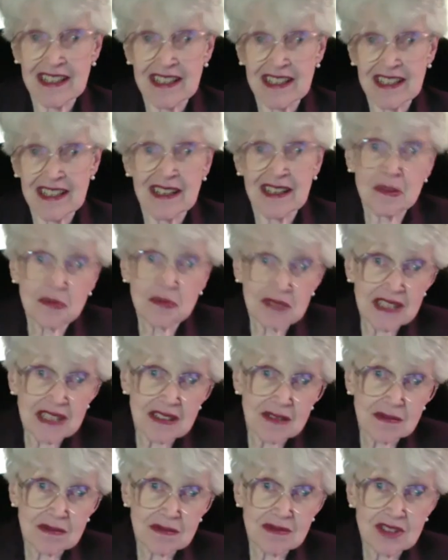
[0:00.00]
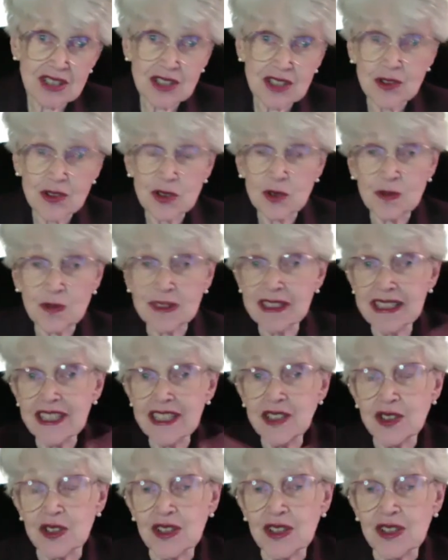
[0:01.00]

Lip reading: That's just human nature.